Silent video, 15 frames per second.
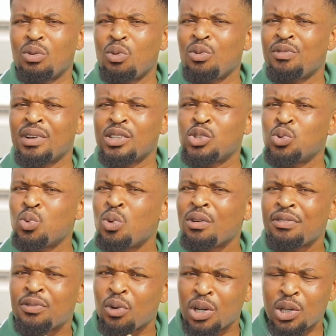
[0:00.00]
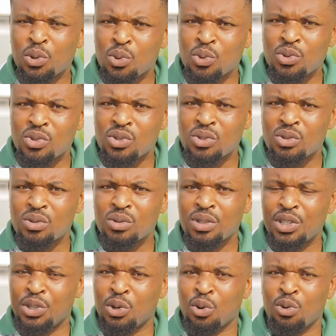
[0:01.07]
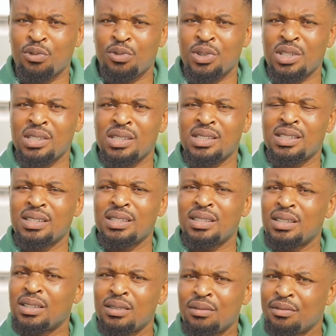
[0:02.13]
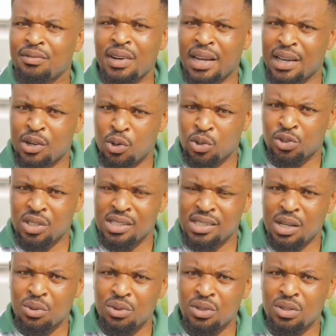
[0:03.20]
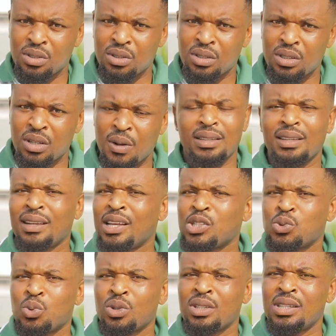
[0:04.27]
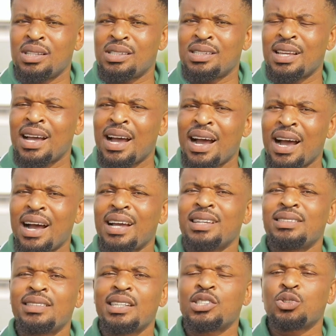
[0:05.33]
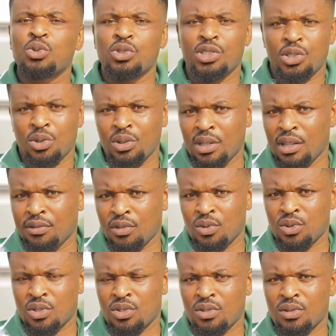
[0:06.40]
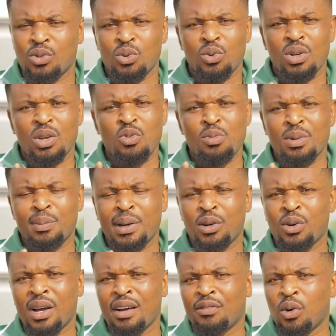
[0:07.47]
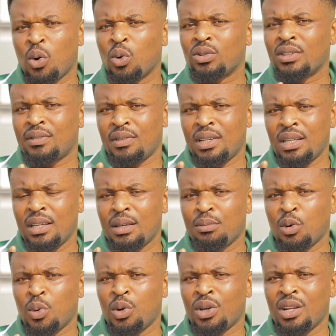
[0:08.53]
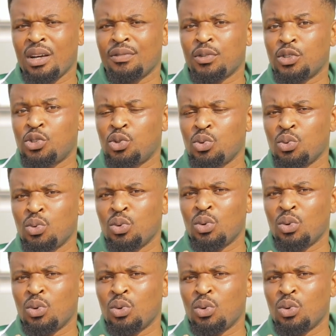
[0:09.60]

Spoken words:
over 12 follicles in your ovaries via an ultrasound. And the last one is high testosterone levels. So a woman might not have all the 3, but we're looking out for 2,